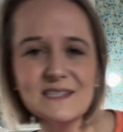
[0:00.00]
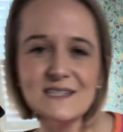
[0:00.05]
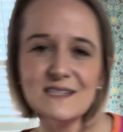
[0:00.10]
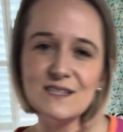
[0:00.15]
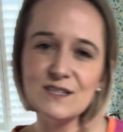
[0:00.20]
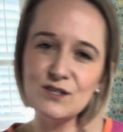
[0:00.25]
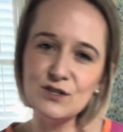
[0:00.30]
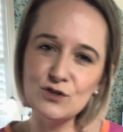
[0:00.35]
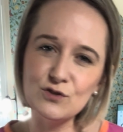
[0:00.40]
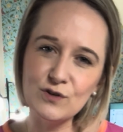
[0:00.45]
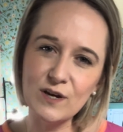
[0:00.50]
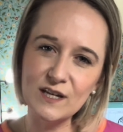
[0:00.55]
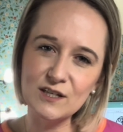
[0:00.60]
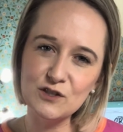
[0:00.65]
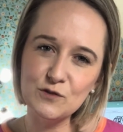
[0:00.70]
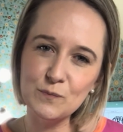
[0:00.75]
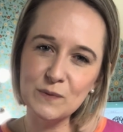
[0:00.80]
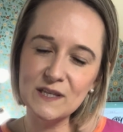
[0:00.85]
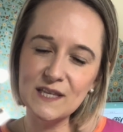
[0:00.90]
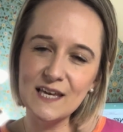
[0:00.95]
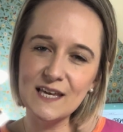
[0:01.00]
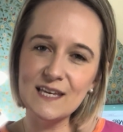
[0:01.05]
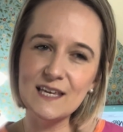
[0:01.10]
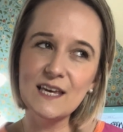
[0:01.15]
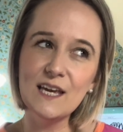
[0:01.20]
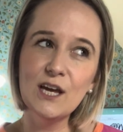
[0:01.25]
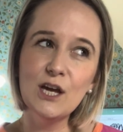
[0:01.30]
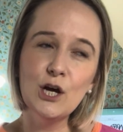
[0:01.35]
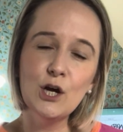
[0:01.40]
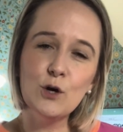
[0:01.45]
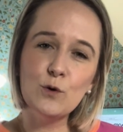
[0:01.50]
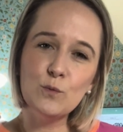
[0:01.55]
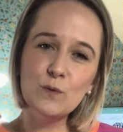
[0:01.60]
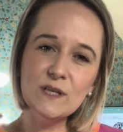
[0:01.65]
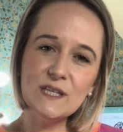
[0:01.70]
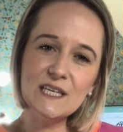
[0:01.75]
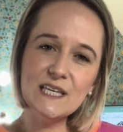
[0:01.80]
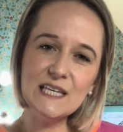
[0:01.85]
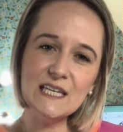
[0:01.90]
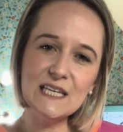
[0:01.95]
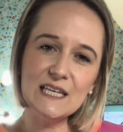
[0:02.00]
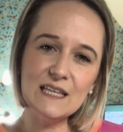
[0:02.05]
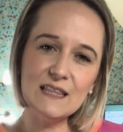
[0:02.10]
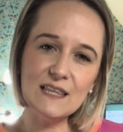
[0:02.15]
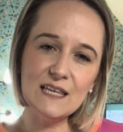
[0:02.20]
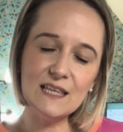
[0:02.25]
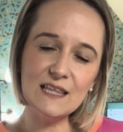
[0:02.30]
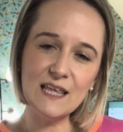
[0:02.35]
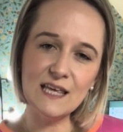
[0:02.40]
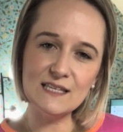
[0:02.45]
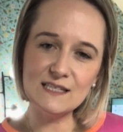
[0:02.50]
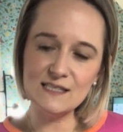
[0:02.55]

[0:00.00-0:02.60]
is a stretch, but like really anything less